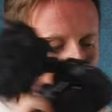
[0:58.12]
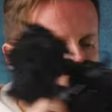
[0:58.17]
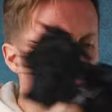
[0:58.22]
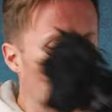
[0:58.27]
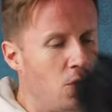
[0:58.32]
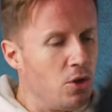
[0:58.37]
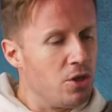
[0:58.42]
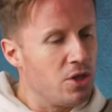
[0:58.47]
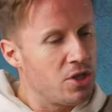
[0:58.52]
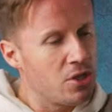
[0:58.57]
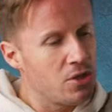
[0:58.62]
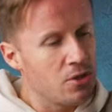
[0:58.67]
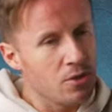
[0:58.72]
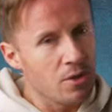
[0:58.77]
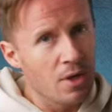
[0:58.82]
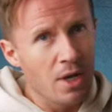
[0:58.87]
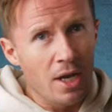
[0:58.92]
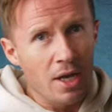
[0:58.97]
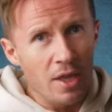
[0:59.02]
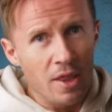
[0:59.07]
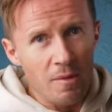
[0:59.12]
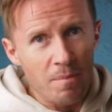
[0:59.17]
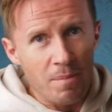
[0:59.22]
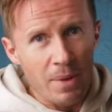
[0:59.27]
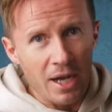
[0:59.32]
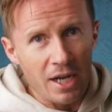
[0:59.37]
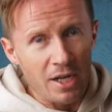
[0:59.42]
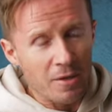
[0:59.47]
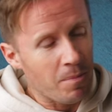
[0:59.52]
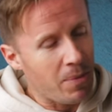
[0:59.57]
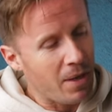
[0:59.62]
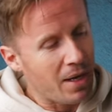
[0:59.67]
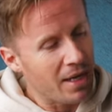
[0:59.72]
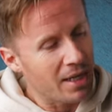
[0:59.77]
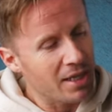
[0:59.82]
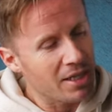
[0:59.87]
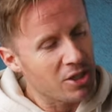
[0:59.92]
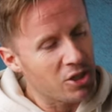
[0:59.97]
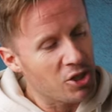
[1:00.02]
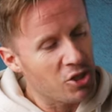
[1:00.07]
onto the
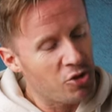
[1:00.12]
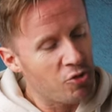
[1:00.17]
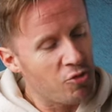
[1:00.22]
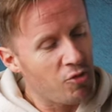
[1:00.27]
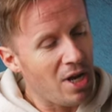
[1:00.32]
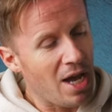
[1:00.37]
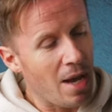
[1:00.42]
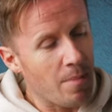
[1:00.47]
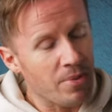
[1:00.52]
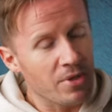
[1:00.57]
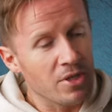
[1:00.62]
backpack strap.